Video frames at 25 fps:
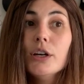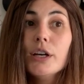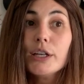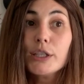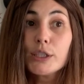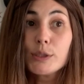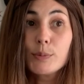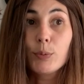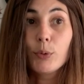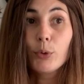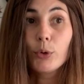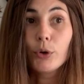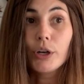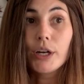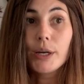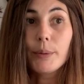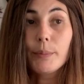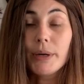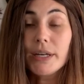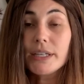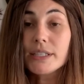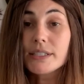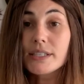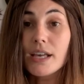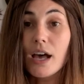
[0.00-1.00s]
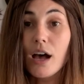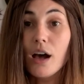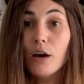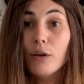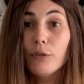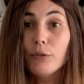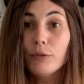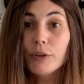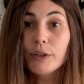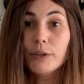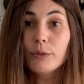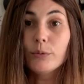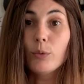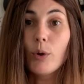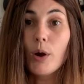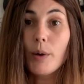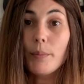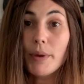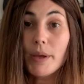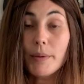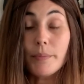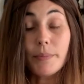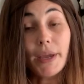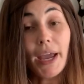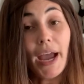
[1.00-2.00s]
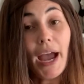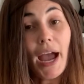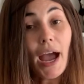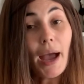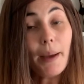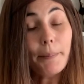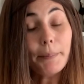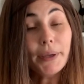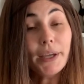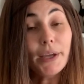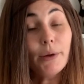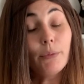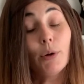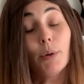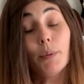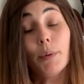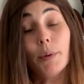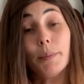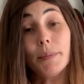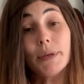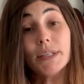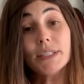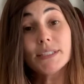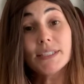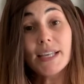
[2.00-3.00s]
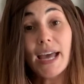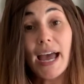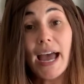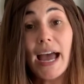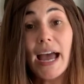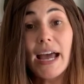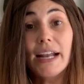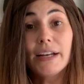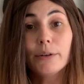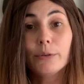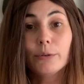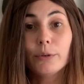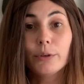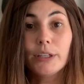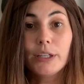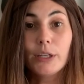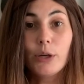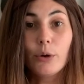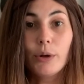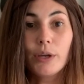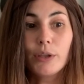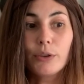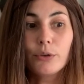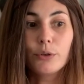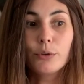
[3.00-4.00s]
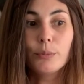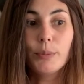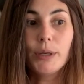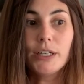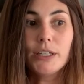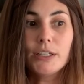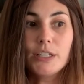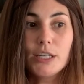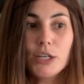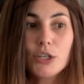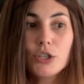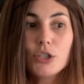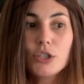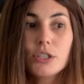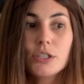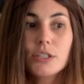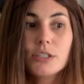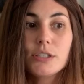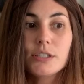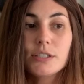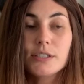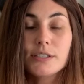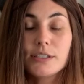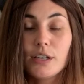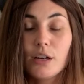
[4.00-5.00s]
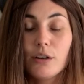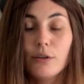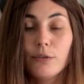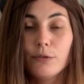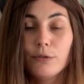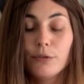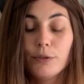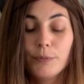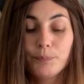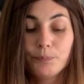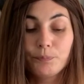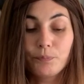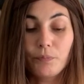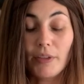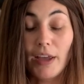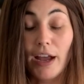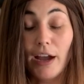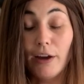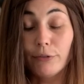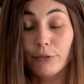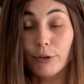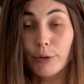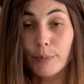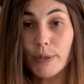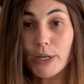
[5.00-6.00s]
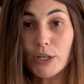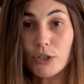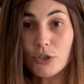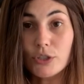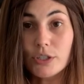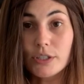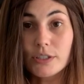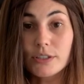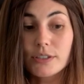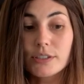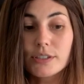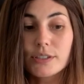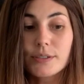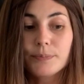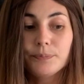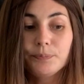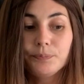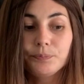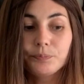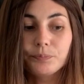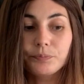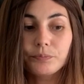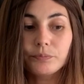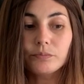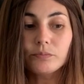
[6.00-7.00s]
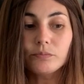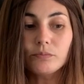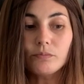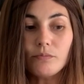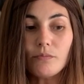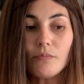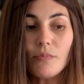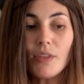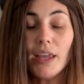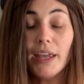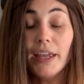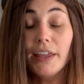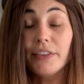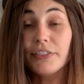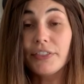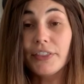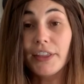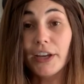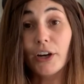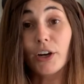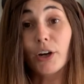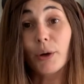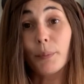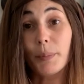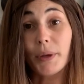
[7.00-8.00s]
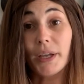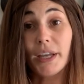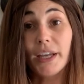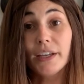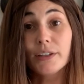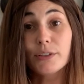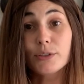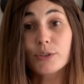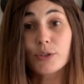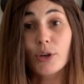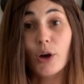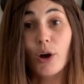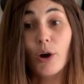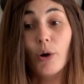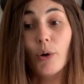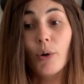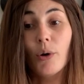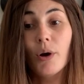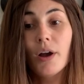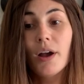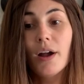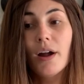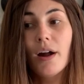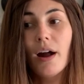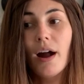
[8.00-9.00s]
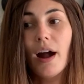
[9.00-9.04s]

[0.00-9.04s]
exploring myself and what made me happy, what made me sad, and really going through meditations and self-affirmations and therapy. So